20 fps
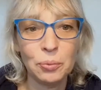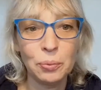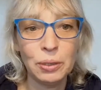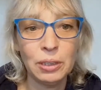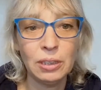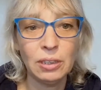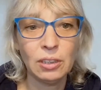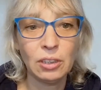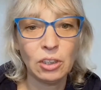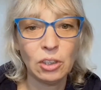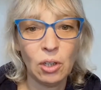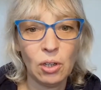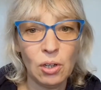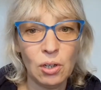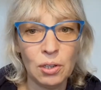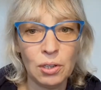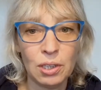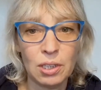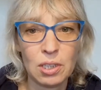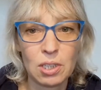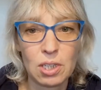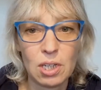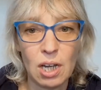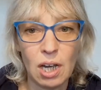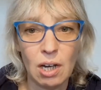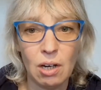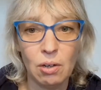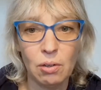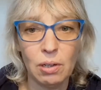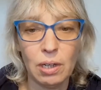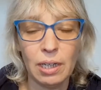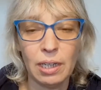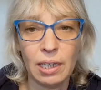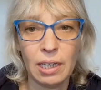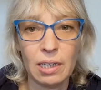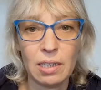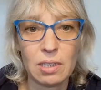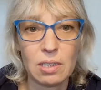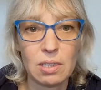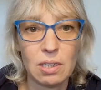we saw this now, I
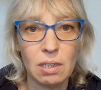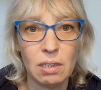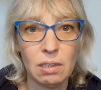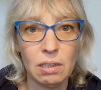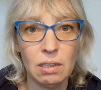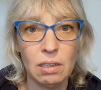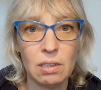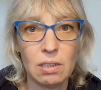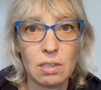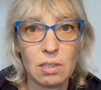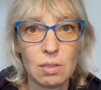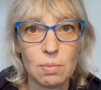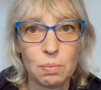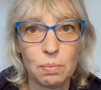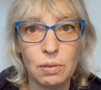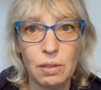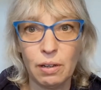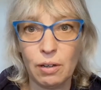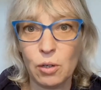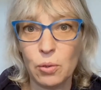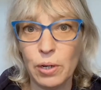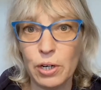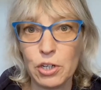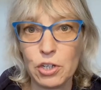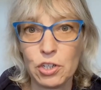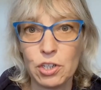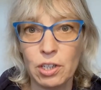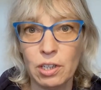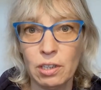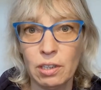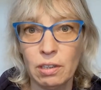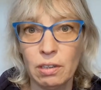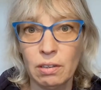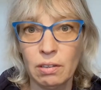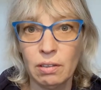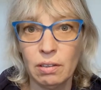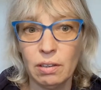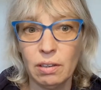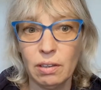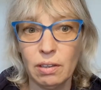guess there is the
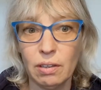question,